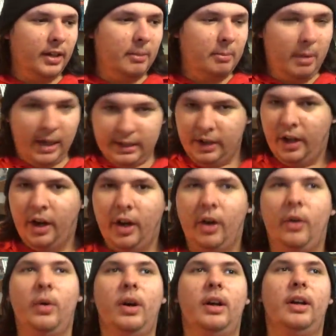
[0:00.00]
But
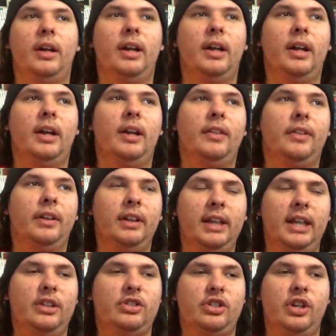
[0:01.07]
no. The
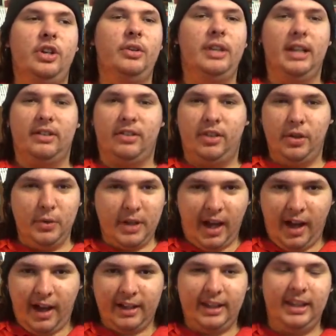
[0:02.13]
leech dude gets too
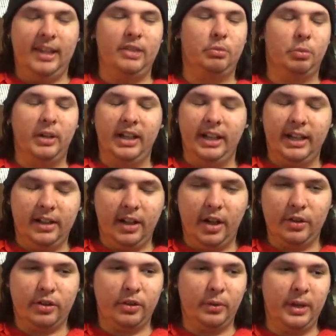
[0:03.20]
cocky, he's really
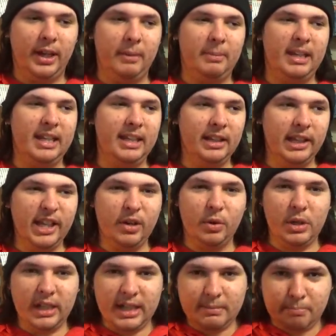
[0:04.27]
close to him, he
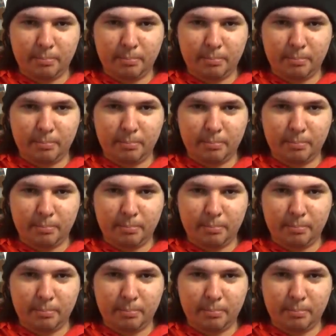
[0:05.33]
literally